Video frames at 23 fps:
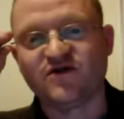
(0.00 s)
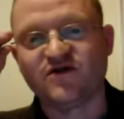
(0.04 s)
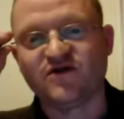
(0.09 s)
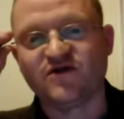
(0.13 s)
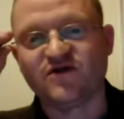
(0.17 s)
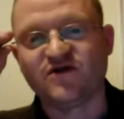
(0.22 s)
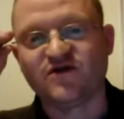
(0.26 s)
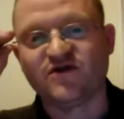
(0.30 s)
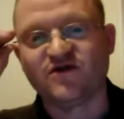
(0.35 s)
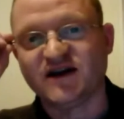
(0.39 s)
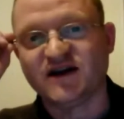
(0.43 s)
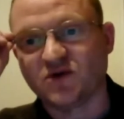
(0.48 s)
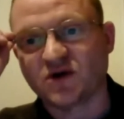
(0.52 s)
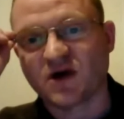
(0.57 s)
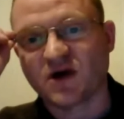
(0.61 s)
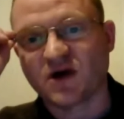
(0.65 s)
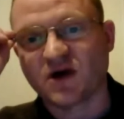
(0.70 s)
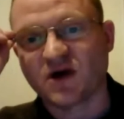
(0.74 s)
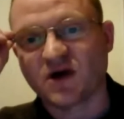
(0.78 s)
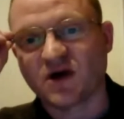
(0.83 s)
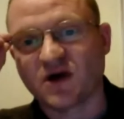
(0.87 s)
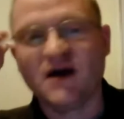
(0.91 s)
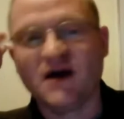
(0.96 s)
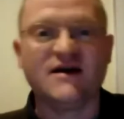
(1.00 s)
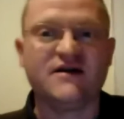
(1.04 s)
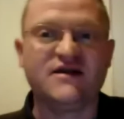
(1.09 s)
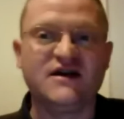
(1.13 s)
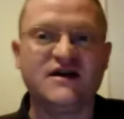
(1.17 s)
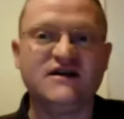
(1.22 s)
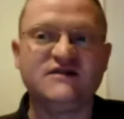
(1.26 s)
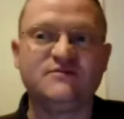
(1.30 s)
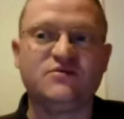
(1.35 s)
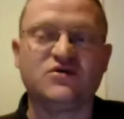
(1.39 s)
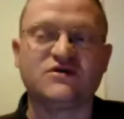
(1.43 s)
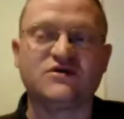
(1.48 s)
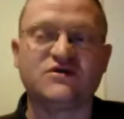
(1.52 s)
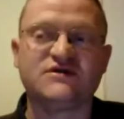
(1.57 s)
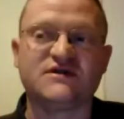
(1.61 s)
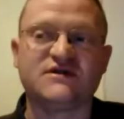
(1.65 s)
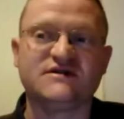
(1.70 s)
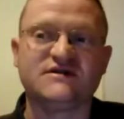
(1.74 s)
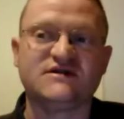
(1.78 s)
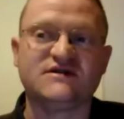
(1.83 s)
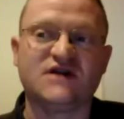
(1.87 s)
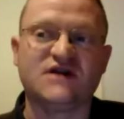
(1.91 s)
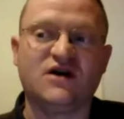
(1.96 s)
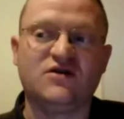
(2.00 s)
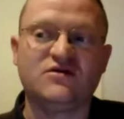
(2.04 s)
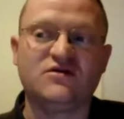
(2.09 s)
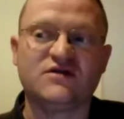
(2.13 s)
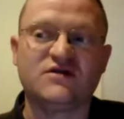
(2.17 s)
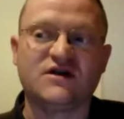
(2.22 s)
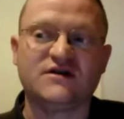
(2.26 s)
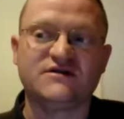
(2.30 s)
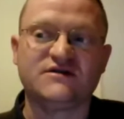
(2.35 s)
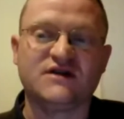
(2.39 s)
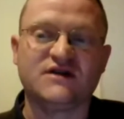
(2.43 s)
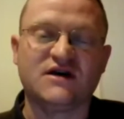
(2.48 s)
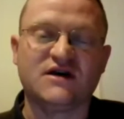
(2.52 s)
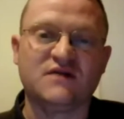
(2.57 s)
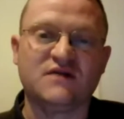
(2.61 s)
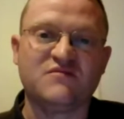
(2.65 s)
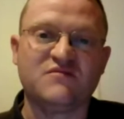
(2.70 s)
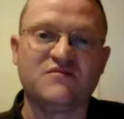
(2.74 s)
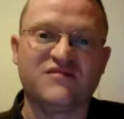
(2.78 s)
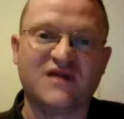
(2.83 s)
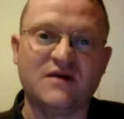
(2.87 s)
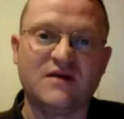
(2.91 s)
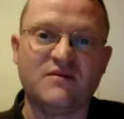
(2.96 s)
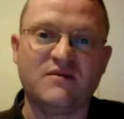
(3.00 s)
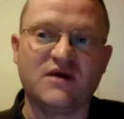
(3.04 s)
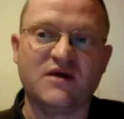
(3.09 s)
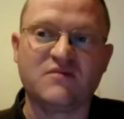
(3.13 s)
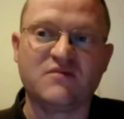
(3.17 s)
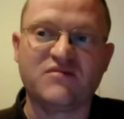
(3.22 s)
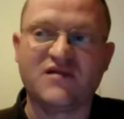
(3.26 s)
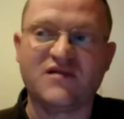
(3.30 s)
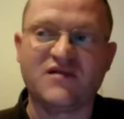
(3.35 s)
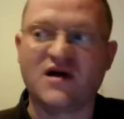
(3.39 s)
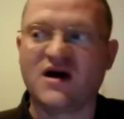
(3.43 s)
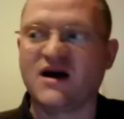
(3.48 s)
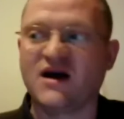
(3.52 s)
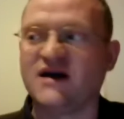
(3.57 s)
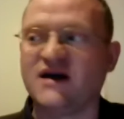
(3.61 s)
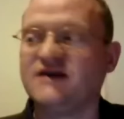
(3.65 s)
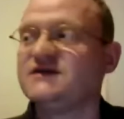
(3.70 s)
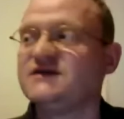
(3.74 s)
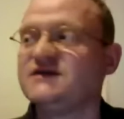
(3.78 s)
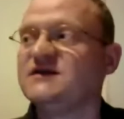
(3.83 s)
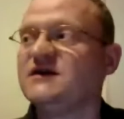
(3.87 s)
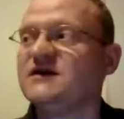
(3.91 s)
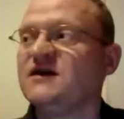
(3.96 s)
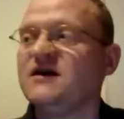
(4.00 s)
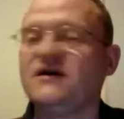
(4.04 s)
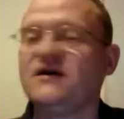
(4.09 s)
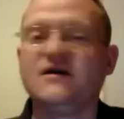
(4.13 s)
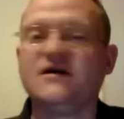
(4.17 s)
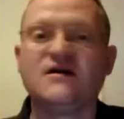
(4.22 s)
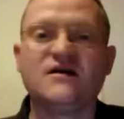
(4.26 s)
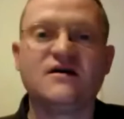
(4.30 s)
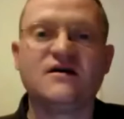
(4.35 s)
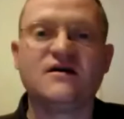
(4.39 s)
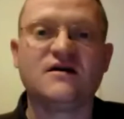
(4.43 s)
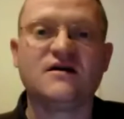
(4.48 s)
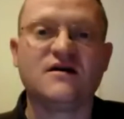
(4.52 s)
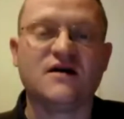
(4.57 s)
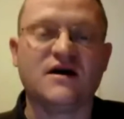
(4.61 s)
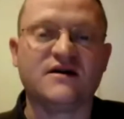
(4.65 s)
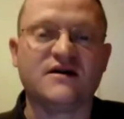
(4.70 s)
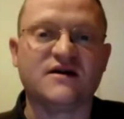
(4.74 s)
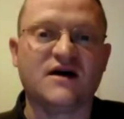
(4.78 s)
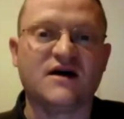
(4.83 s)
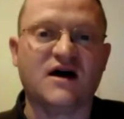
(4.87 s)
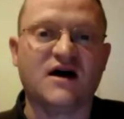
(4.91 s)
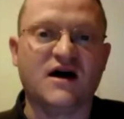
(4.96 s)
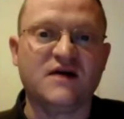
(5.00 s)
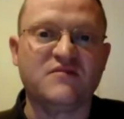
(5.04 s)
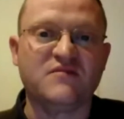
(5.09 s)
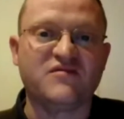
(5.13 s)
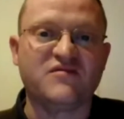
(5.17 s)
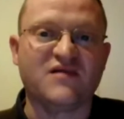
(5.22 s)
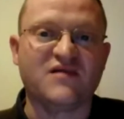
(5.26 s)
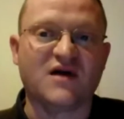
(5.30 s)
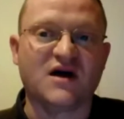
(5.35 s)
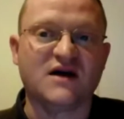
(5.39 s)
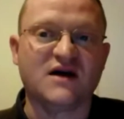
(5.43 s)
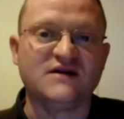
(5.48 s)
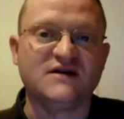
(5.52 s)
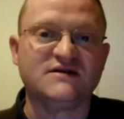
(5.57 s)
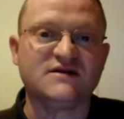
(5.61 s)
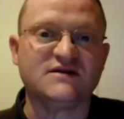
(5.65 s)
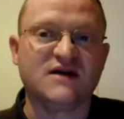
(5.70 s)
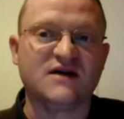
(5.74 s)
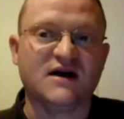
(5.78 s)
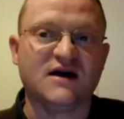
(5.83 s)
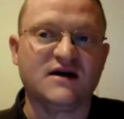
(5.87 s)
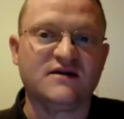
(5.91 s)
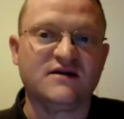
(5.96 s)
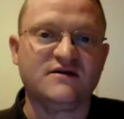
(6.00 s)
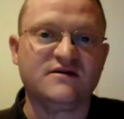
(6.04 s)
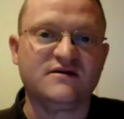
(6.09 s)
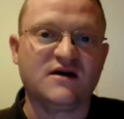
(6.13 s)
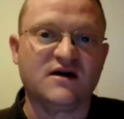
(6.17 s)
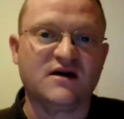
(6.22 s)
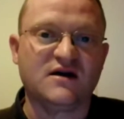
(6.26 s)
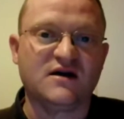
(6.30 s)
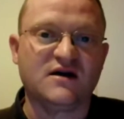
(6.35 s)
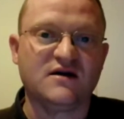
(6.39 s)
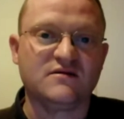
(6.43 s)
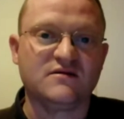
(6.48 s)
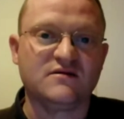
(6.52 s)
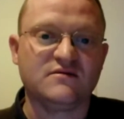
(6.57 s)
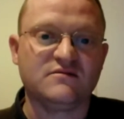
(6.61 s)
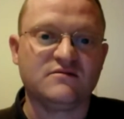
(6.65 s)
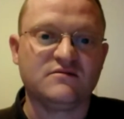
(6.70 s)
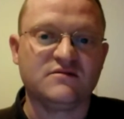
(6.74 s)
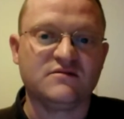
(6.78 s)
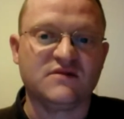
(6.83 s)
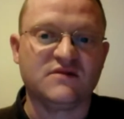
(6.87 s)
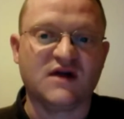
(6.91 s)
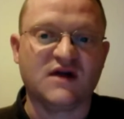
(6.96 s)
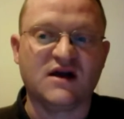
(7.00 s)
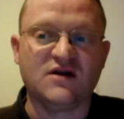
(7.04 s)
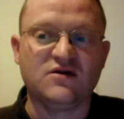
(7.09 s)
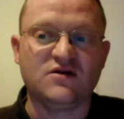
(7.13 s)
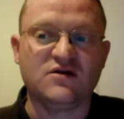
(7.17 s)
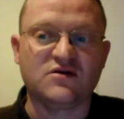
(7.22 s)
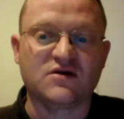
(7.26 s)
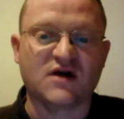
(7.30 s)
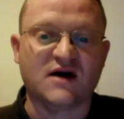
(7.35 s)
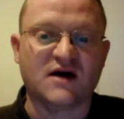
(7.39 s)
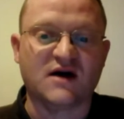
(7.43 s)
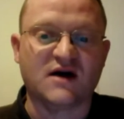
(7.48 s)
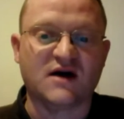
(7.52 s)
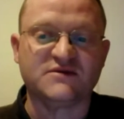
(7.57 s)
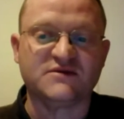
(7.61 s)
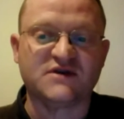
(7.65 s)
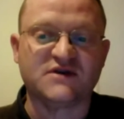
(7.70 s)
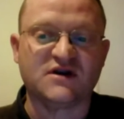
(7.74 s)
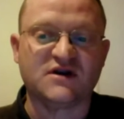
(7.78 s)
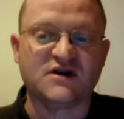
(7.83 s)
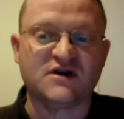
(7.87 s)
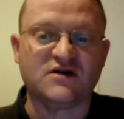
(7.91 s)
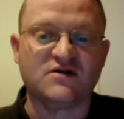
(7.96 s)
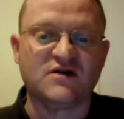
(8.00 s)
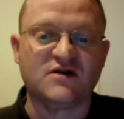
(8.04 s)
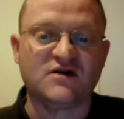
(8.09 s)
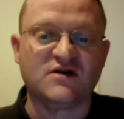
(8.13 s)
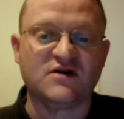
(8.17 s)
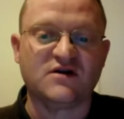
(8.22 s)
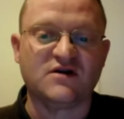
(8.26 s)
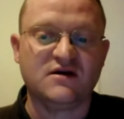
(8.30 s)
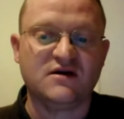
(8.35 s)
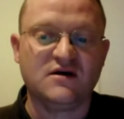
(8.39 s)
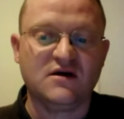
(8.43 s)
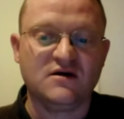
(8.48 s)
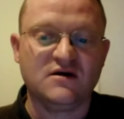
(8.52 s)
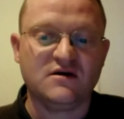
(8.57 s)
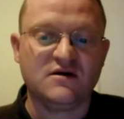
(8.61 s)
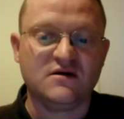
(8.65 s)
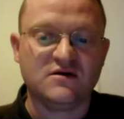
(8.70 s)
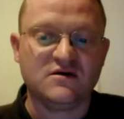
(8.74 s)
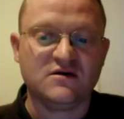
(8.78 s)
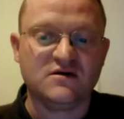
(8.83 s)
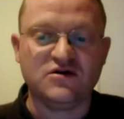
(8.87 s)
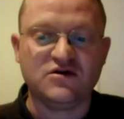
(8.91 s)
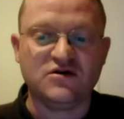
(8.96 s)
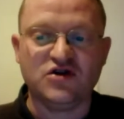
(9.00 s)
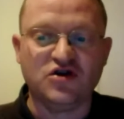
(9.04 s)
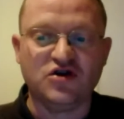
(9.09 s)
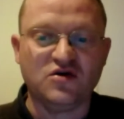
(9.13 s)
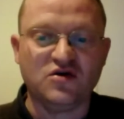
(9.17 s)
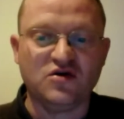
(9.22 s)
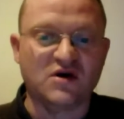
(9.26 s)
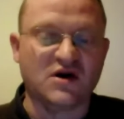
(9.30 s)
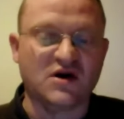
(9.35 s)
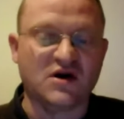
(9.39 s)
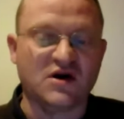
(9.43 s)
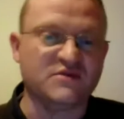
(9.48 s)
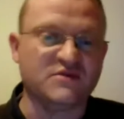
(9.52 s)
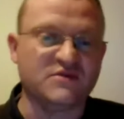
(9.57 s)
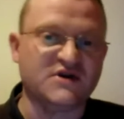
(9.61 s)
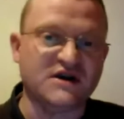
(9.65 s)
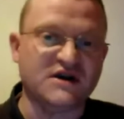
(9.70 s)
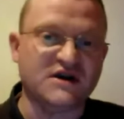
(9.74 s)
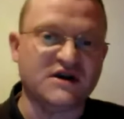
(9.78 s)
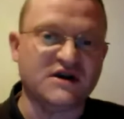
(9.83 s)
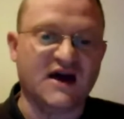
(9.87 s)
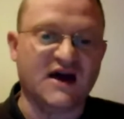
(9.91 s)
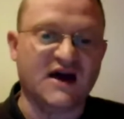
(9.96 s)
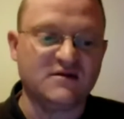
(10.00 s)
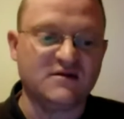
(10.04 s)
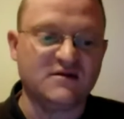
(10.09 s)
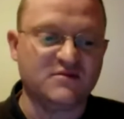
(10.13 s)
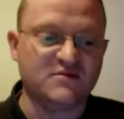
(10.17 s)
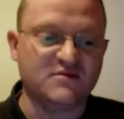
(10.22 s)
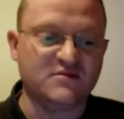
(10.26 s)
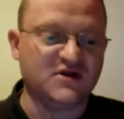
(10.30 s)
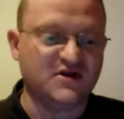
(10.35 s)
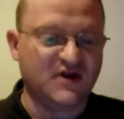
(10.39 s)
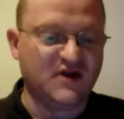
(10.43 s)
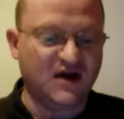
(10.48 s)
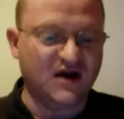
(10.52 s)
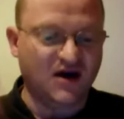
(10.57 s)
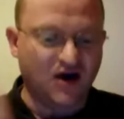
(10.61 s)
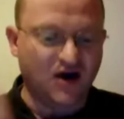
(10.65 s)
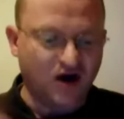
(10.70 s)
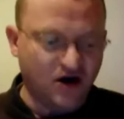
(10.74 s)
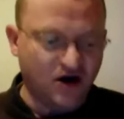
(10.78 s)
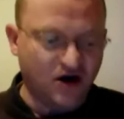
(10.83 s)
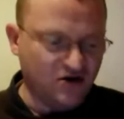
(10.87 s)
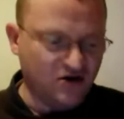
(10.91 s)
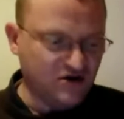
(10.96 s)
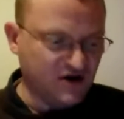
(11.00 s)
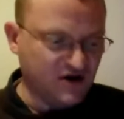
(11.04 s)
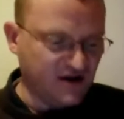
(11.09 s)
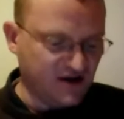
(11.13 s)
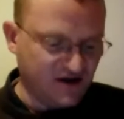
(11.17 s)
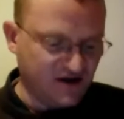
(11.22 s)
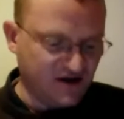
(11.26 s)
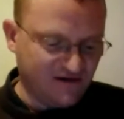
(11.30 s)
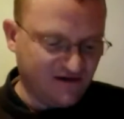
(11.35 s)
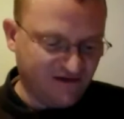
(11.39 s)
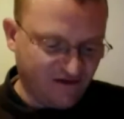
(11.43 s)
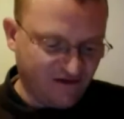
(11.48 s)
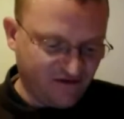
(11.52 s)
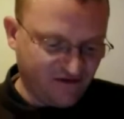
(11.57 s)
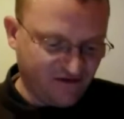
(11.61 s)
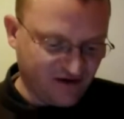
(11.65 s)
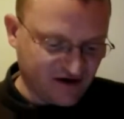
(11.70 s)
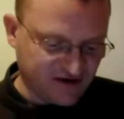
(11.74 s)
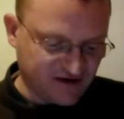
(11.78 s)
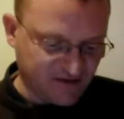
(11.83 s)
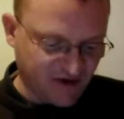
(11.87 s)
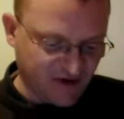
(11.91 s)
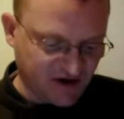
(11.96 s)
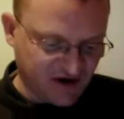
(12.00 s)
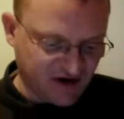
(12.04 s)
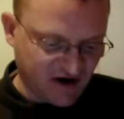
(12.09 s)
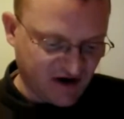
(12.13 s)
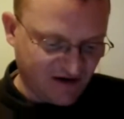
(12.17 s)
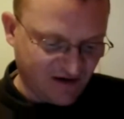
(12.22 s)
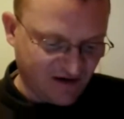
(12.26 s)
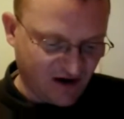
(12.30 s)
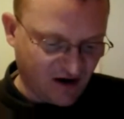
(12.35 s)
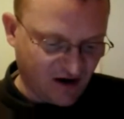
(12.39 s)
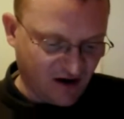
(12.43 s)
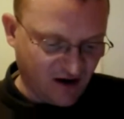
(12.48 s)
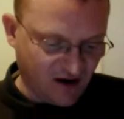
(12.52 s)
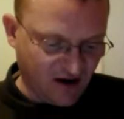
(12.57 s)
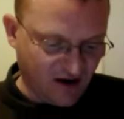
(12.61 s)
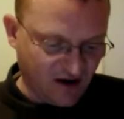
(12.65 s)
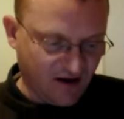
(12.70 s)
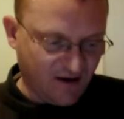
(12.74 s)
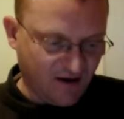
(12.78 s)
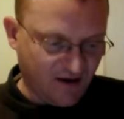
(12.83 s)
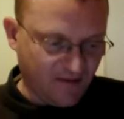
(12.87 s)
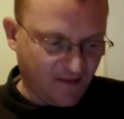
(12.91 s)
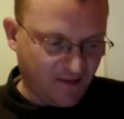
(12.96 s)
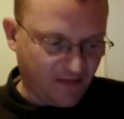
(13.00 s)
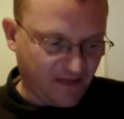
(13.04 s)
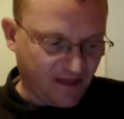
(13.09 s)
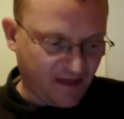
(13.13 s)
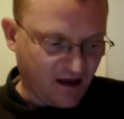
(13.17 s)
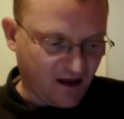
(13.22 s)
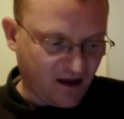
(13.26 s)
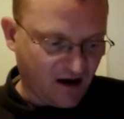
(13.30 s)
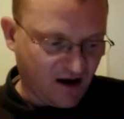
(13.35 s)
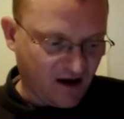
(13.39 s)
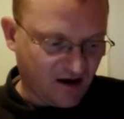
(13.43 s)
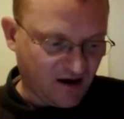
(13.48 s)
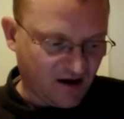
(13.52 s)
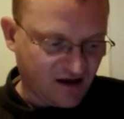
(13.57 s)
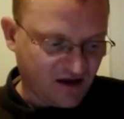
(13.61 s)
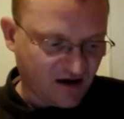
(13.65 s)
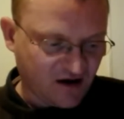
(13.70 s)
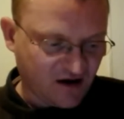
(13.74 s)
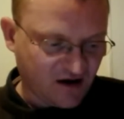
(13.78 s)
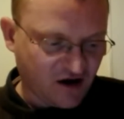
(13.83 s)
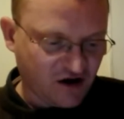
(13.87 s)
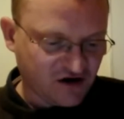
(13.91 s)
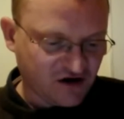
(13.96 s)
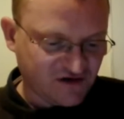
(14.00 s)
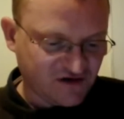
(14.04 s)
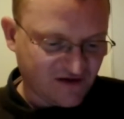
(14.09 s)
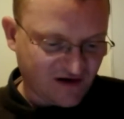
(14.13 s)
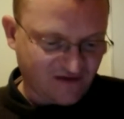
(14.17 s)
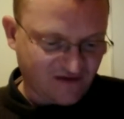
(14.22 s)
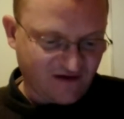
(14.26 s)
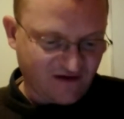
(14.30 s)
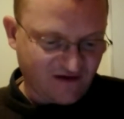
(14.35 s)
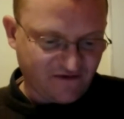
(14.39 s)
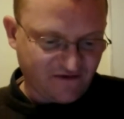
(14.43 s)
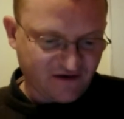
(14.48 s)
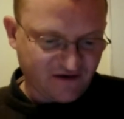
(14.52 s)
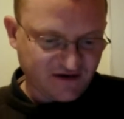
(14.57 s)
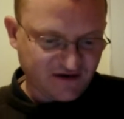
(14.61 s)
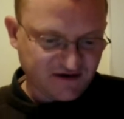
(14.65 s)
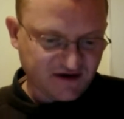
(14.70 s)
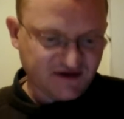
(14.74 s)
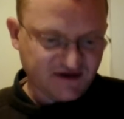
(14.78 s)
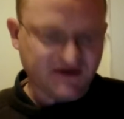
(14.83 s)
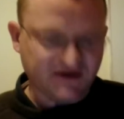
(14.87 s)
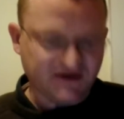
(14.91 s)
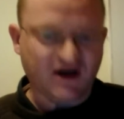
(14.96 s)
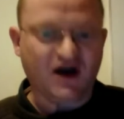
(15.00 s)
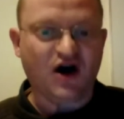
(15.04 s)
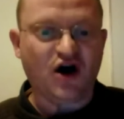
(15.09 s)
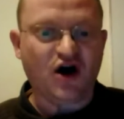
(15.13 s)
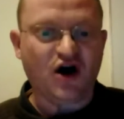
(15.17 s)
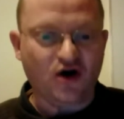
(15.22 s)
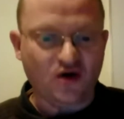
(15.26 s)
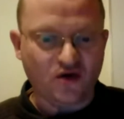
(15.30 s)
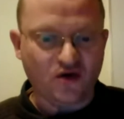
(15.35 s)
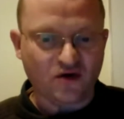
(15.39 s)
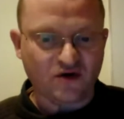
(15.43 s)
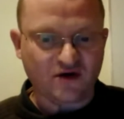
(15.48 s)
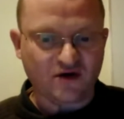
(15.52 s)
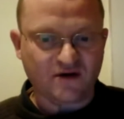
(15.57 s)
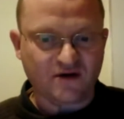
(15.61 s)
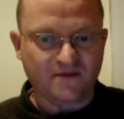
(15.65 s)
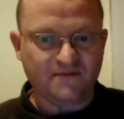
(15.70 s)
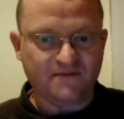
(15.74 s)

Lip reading: Facebook. Yeah, these books are sold at a premium price, at a high price, and they look absolutely new and up to date. But they're old, and the reference material, the cultural references are old.